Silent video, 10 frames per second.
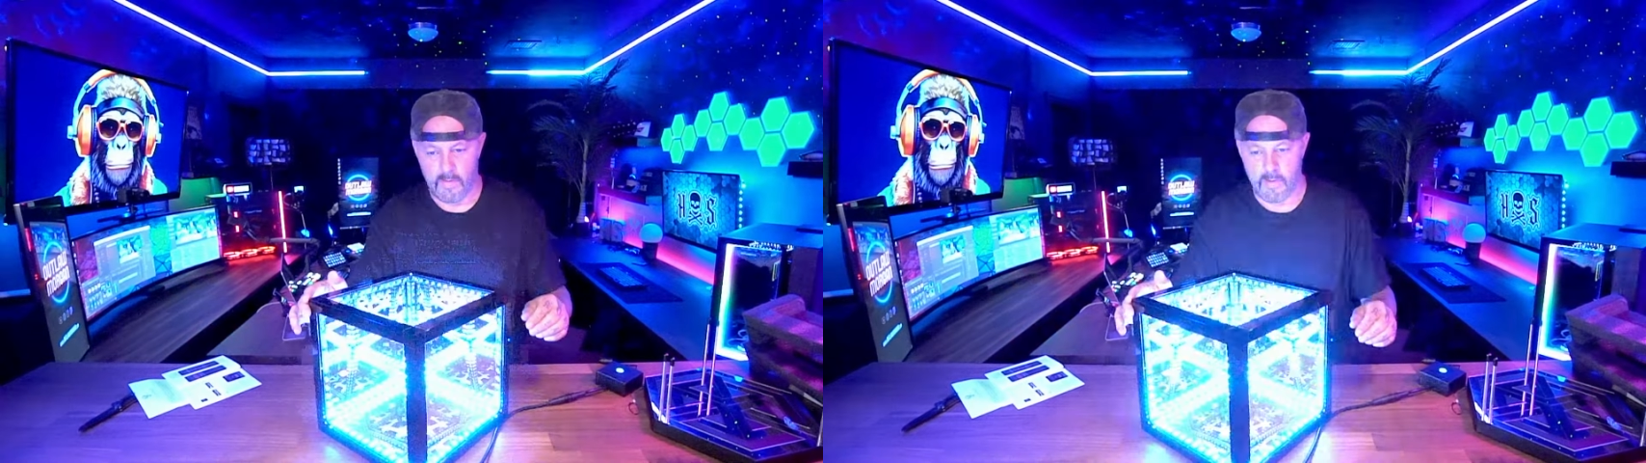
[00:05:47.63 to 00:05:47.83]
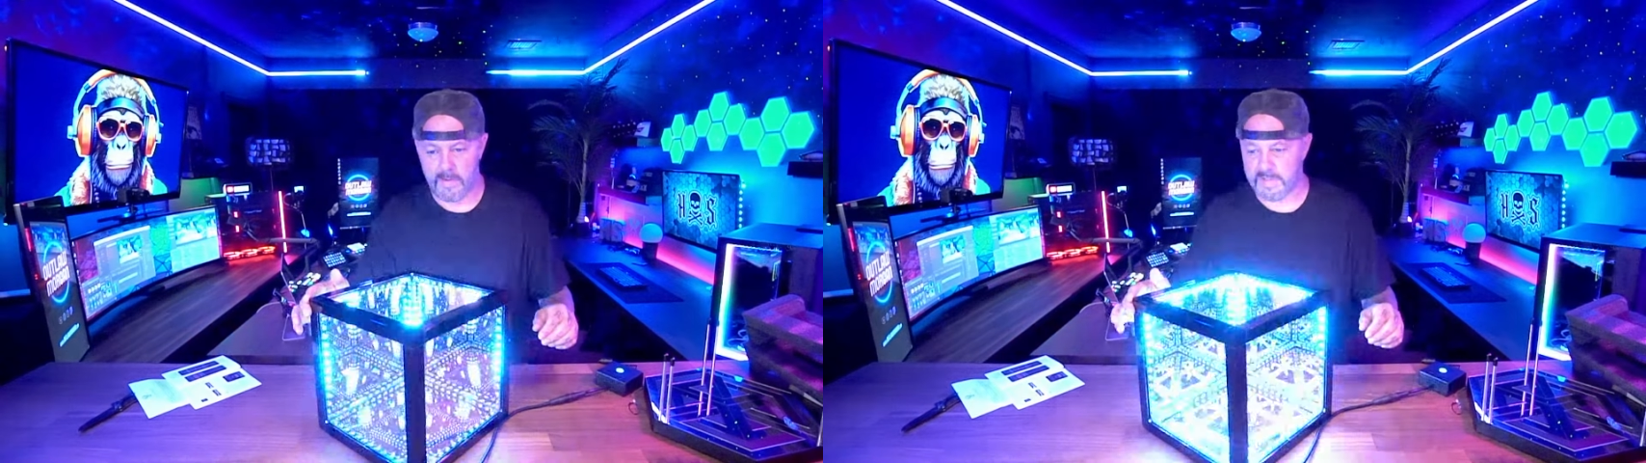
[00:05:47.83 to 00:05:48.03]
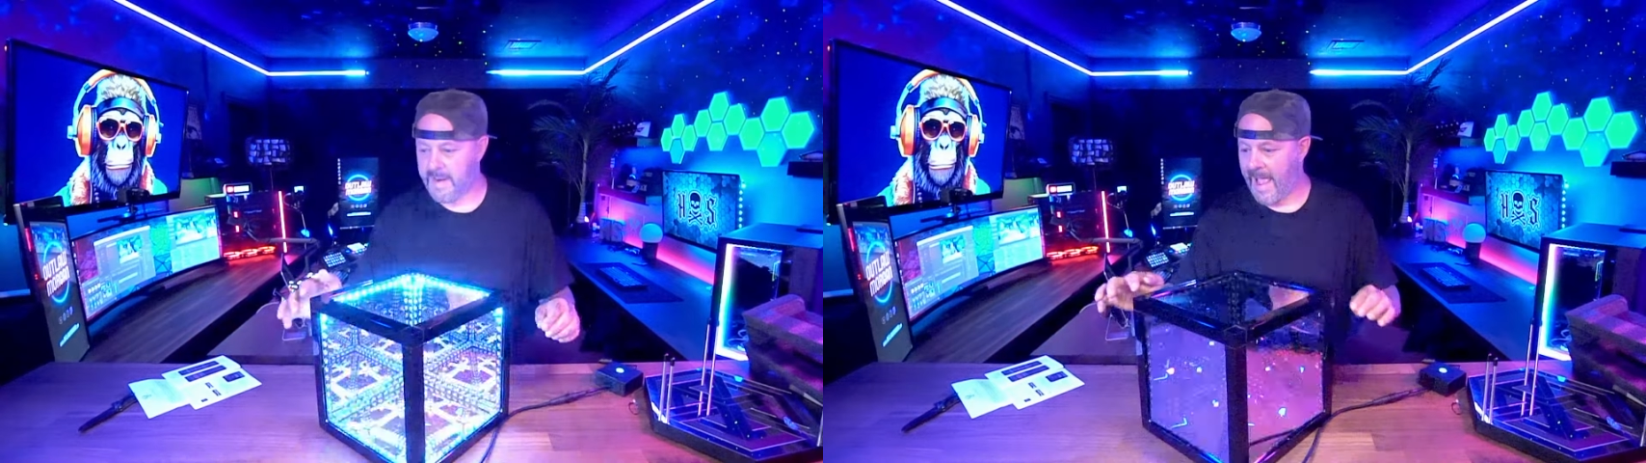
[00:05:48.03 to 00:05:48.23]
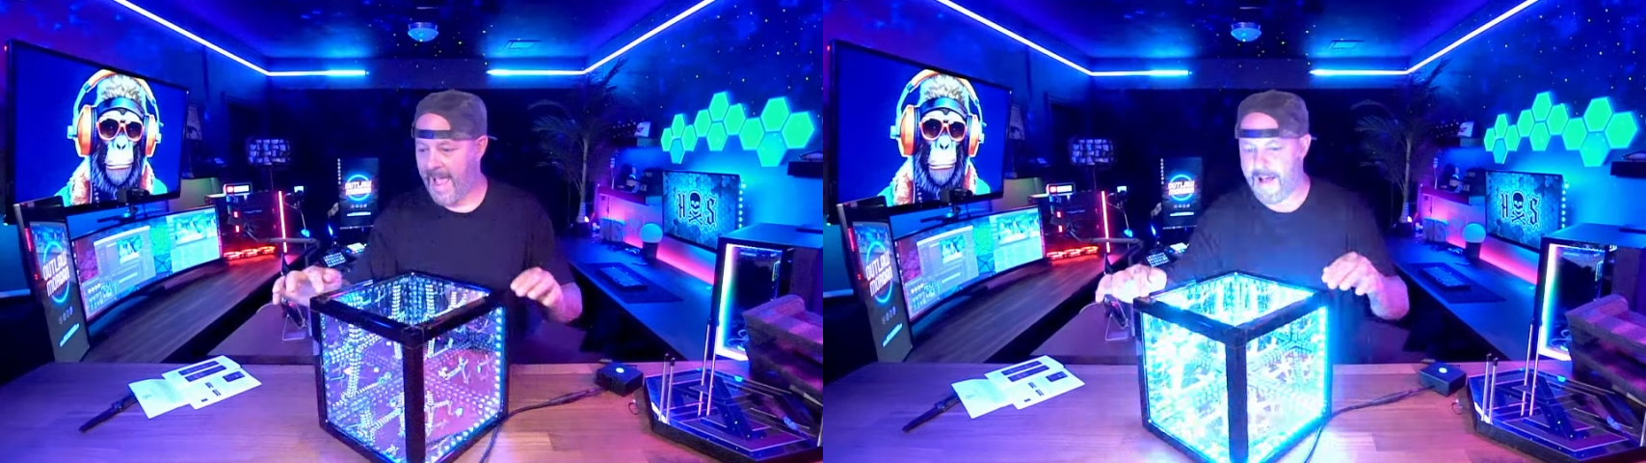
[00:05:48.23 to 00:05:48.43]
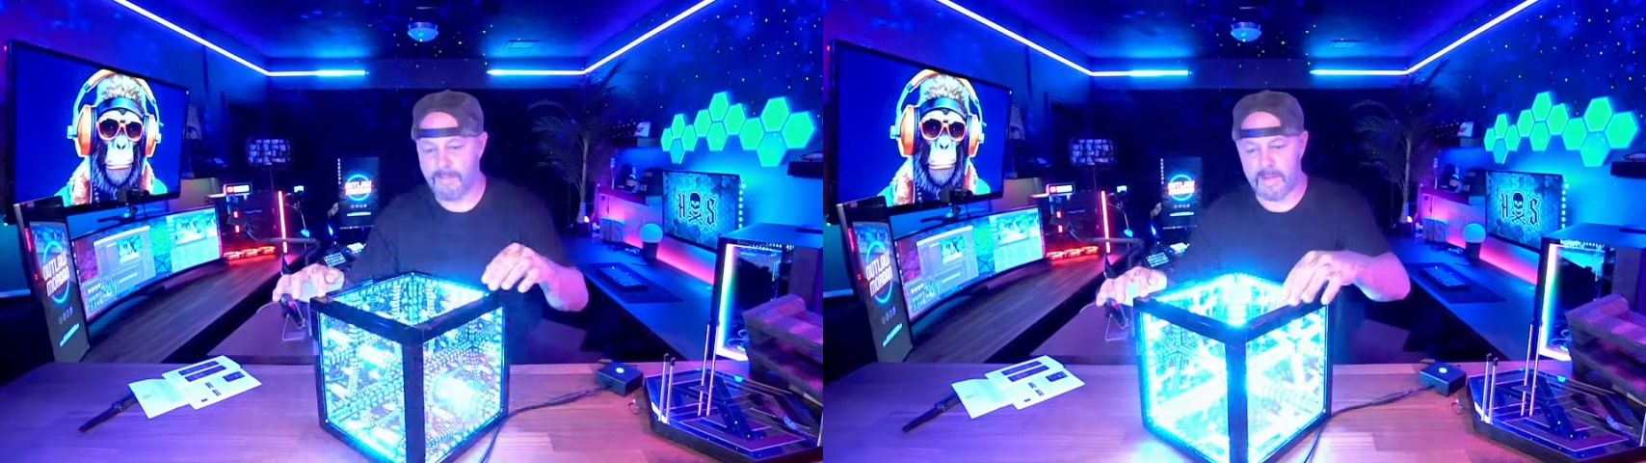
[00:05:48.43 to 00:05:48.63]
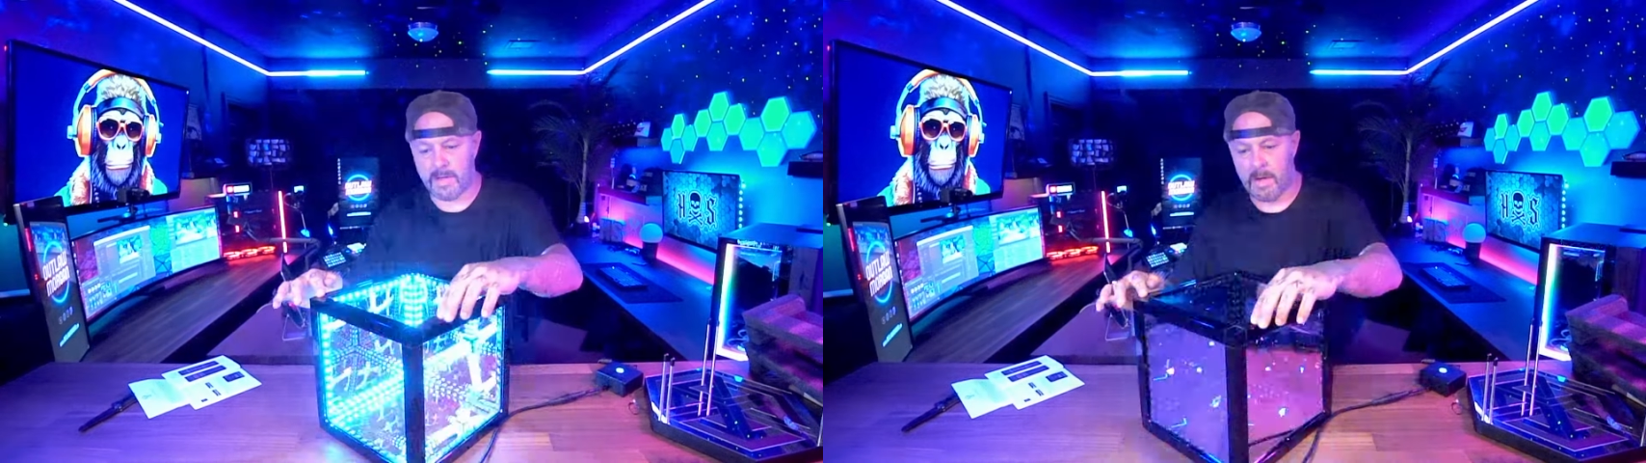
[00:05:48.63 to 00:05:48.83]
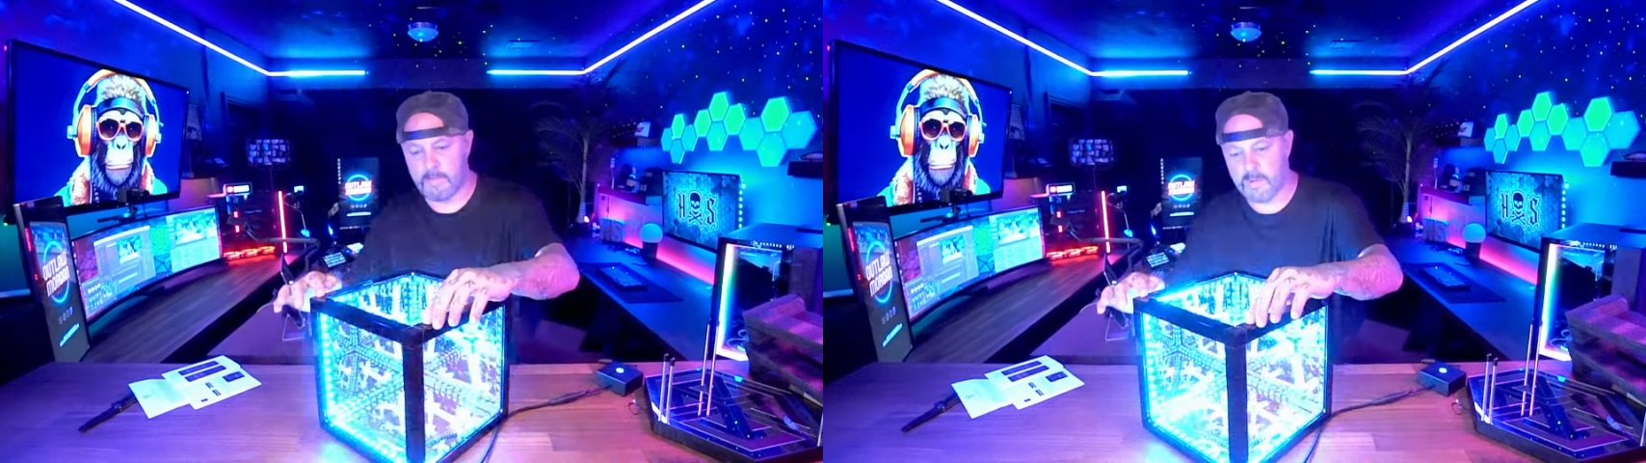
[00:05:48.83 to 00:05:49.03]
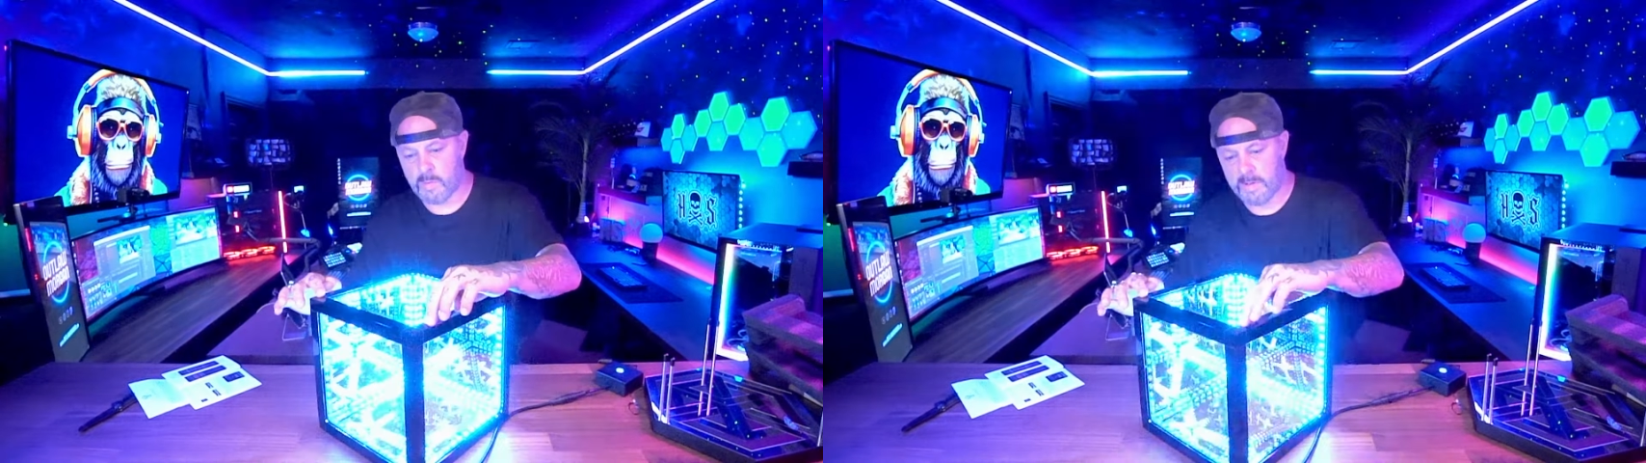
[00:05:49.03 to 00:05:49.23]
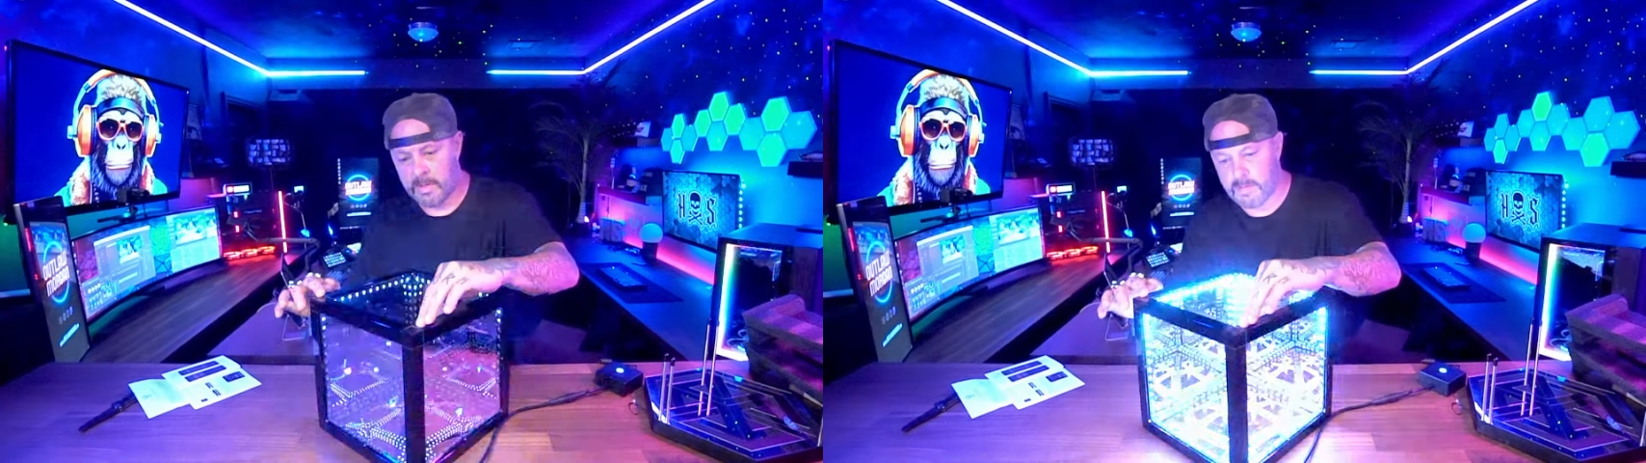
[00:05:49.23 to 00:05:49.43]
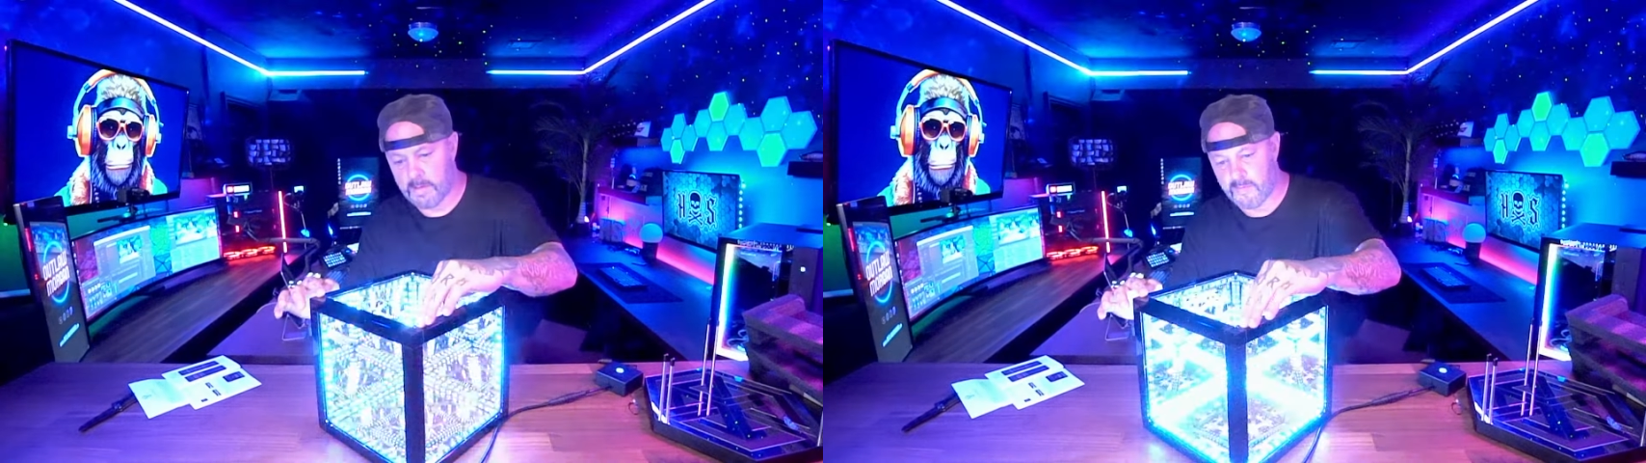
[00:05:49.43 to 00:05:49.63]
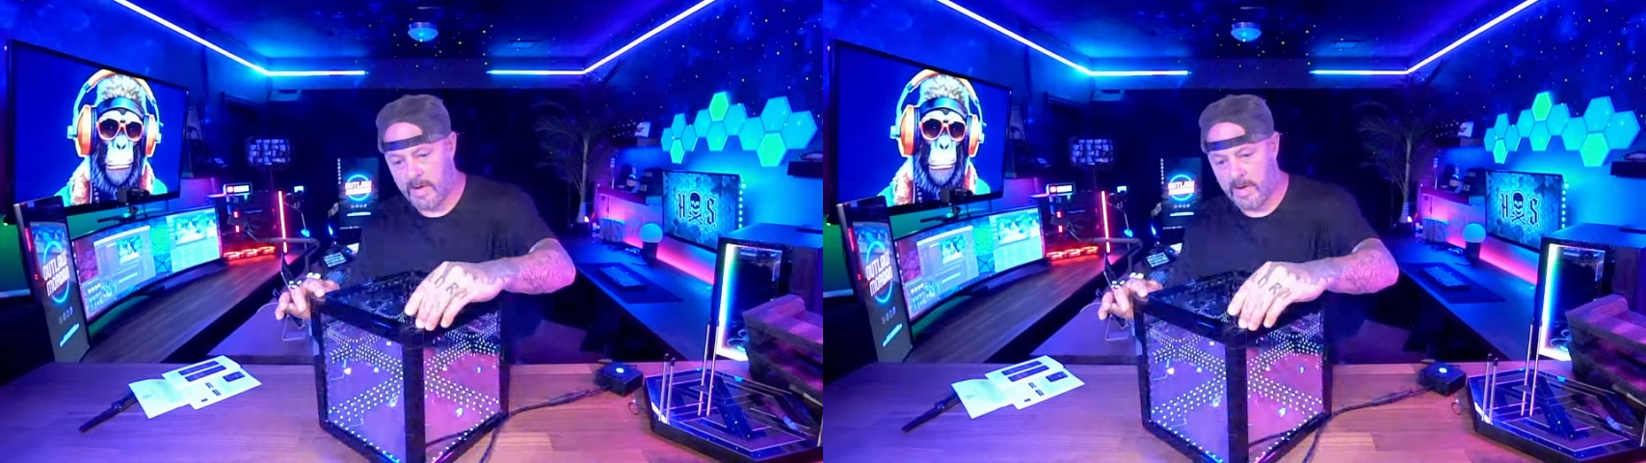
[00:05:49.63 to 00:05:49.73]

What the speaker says: There is an app that comes with this